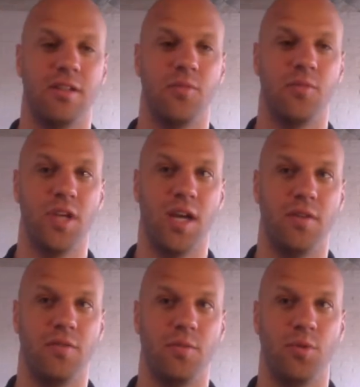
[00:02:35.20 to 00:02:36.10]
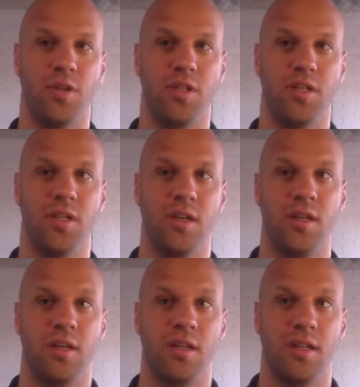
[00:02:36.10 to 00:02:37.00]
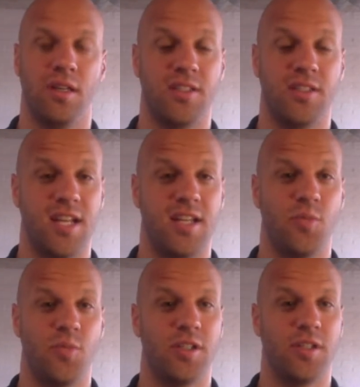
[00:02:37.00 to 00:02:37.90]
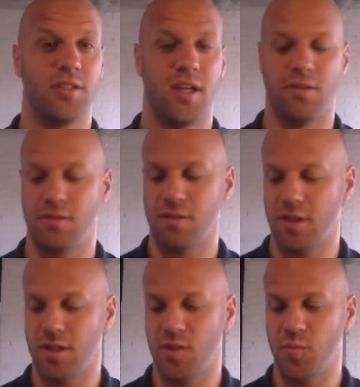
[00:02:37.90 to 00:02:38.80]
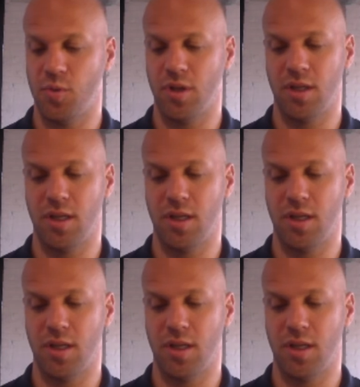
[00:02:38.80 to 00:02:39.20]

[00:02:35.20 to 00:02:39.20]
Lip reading: We have a pretty steady market now at this point,